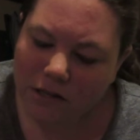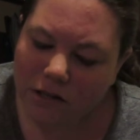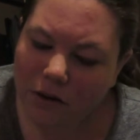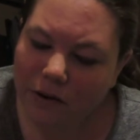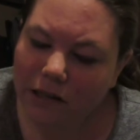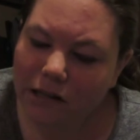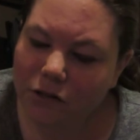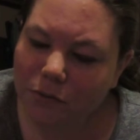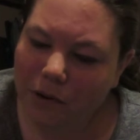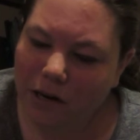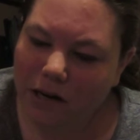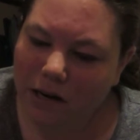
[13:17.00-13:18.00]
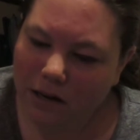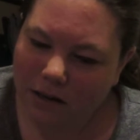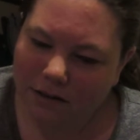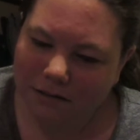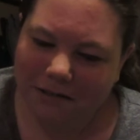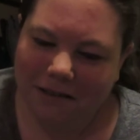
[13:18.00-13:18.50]
So on this one,
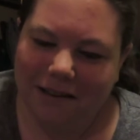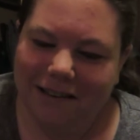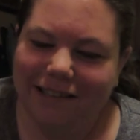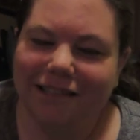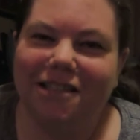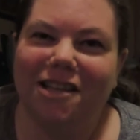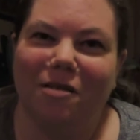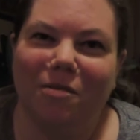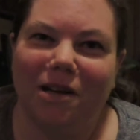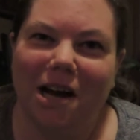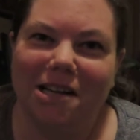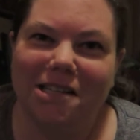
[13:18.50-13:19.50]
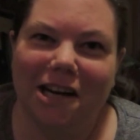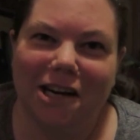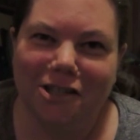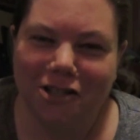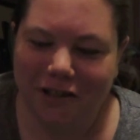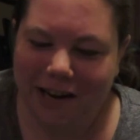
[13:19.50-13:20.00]
double
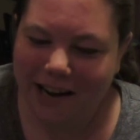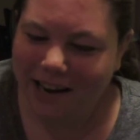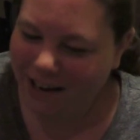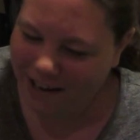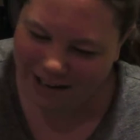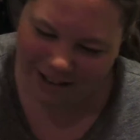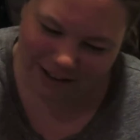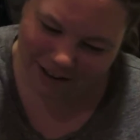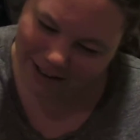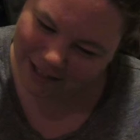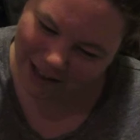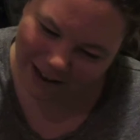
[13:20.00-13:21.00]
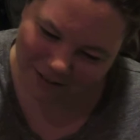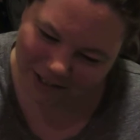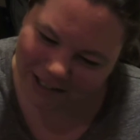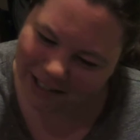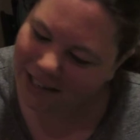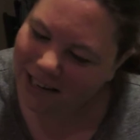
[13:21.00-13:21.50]
entendre, I like that
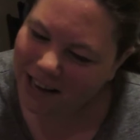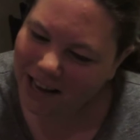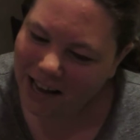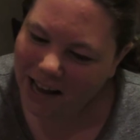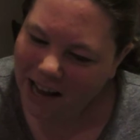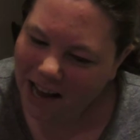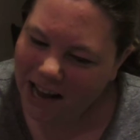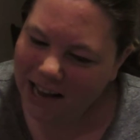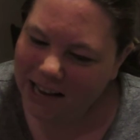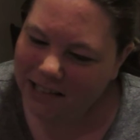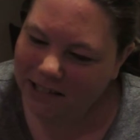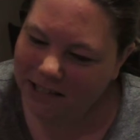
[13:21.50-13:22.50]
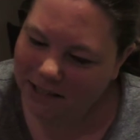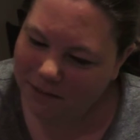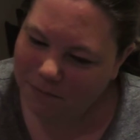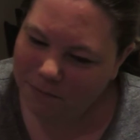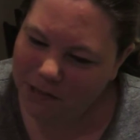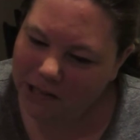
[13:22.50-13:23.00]
one. It's
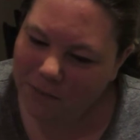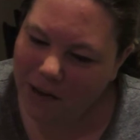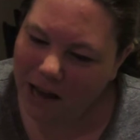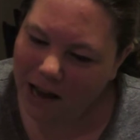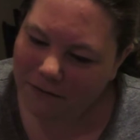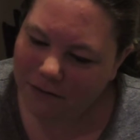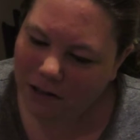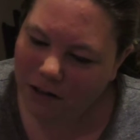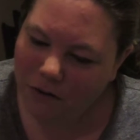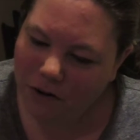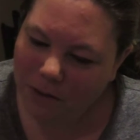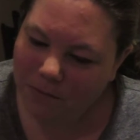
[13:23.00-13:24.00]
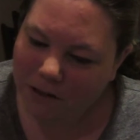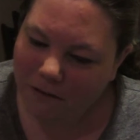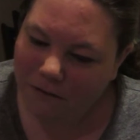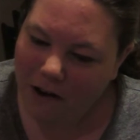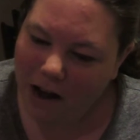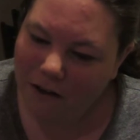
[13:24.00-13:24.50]
misbehave to load up to
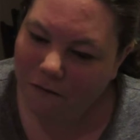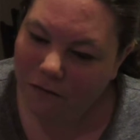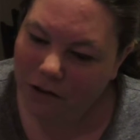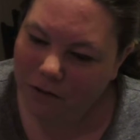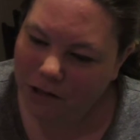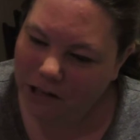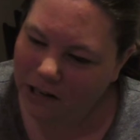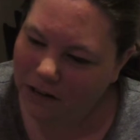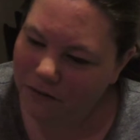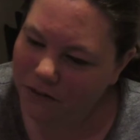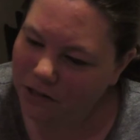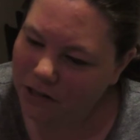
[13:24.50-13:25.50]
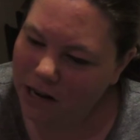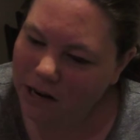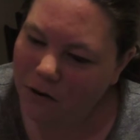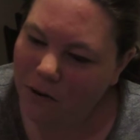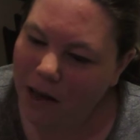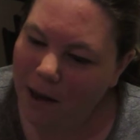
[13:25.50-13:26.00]
5 fugitives, and